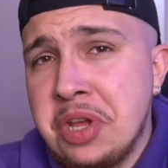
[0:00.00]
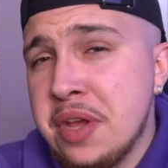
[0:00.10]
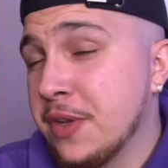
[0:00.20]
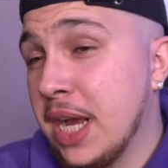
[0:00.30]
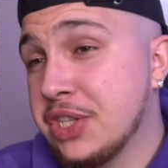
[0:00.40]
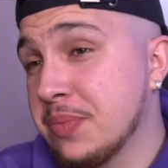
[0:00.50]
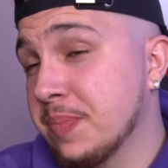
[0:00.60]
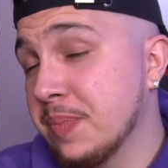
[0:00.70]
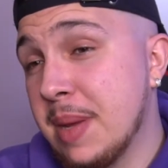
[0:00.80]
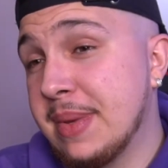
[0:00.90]
If you add
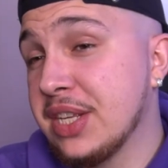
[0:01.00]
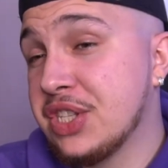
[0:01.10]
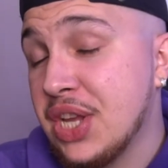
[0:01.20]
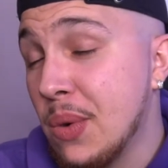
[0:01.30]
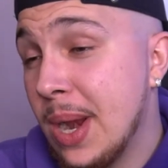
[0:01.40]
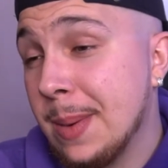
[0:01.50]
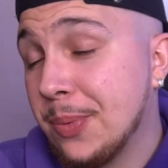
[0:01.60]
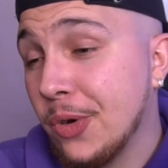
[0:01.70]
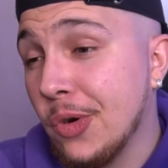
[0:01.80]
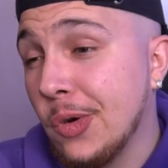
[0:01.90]
some, maybe a syrup
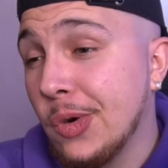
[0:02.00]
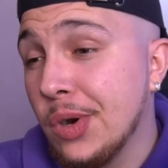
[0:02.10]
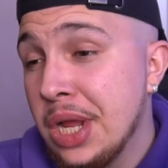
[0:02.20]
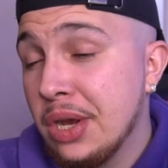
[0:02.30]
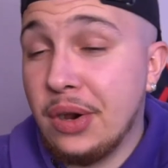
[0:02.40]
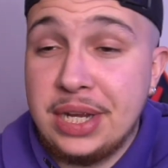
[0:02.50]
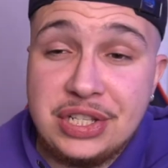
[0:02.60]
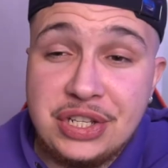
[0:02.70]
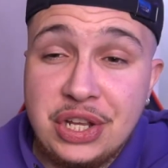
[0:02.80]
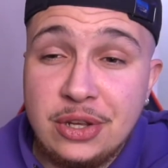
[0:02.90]
or ice
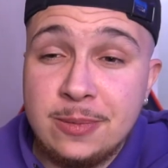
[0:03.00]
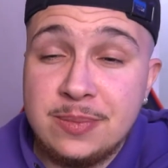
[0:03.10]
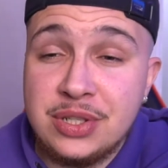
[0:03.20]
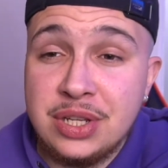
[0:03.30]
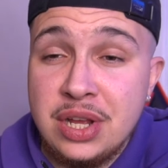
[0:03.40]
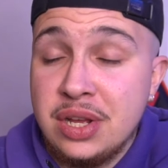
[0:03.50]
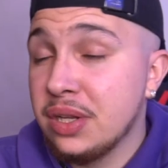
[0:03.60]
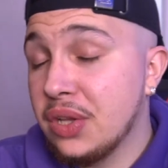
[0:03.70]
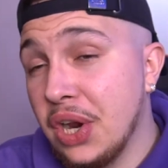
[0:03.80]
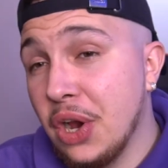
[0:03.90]
cubes,
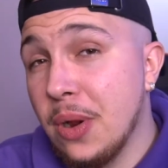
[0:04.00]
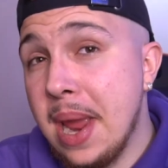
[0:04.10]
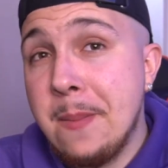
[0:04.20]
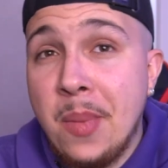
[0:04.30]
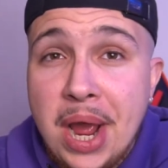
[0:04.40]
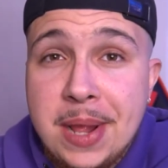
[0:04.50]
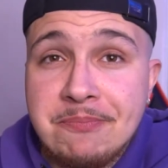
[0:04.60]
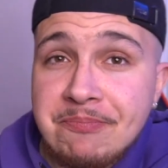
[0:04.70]
don't know, it might